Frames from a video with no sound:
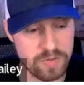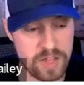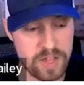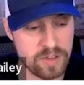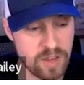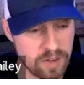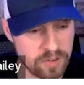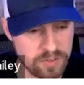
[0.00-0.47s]
of
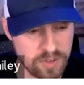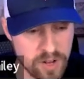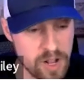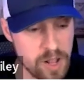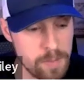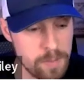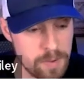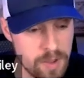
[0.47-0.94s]
that test
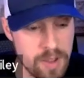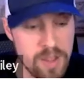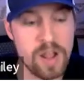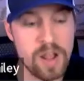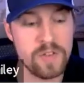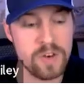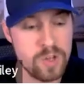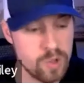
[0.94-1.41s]
setup,
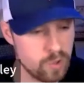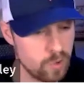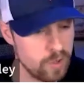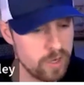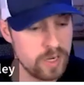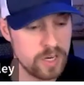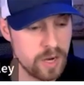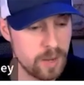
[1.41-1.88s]
and then you
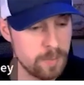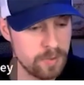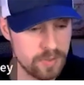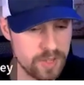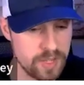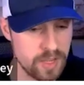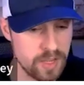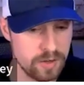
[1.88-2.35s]
clean it up
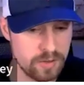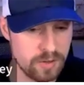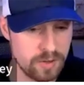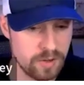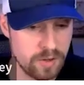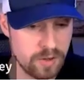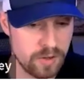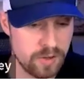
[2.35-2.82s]
at the end.
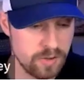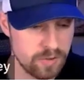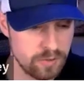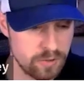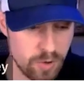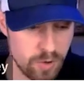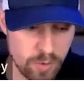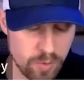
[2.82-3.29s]

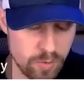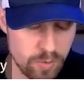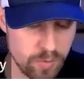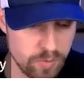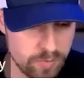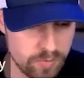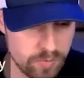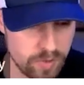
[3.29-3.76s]
So
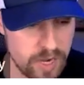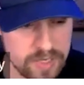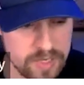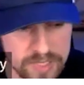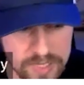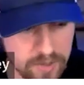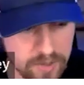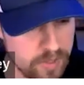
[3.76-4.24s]

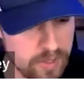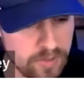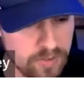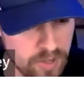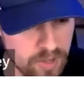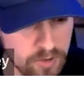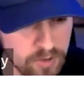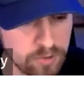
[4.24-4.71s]
ideally,
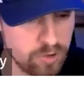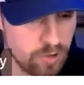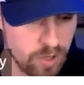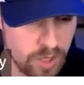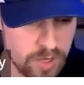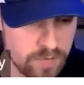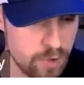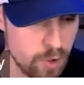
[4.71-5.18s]
tests
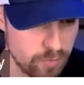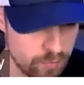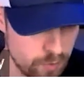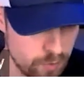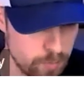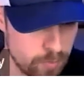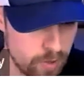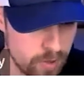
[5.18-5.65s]
should leave no
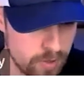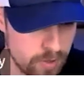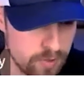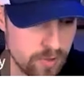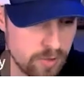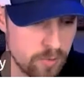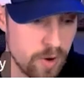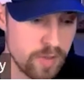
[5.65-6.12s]

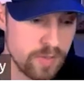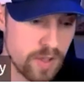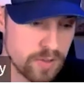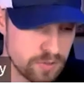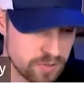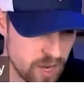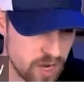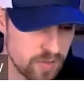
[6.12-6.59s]
footprint, right?
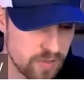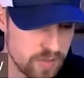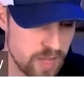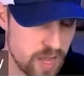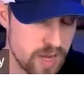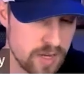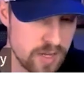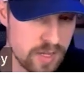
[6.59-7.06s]
That's kind of
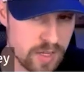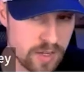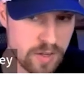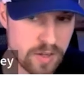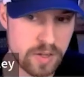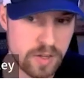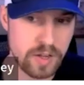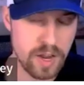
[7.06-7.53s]
the
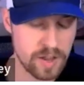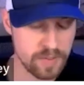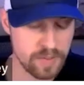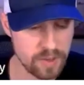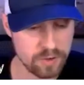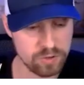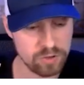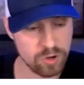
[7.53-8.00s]
idea.
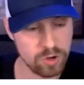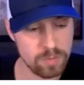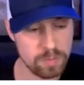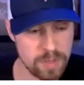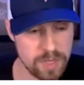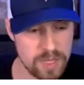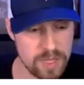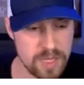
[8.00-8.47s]
And they
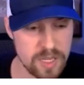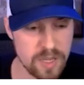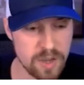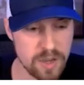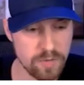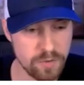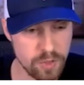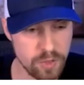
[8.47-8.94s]
should
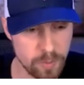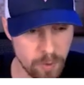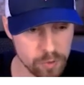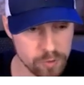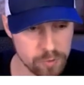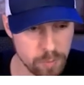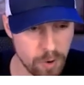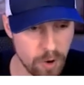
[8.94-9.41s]
be, for the
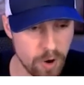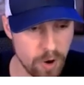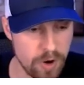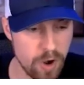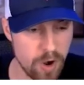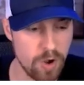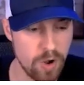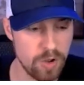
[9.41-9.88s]
most
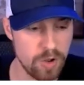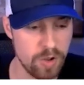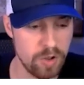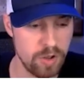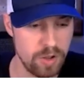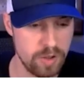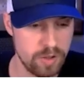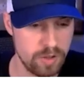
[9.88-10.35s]
part,
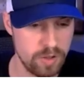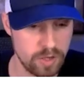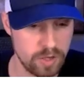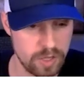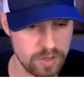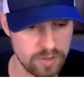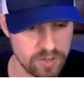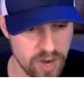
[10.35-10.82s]

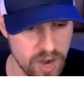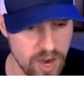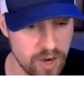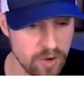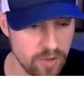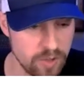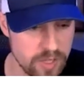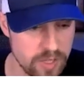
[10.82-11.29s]

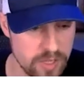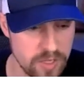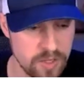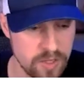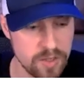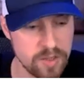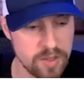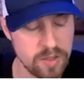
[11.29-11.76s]
entirely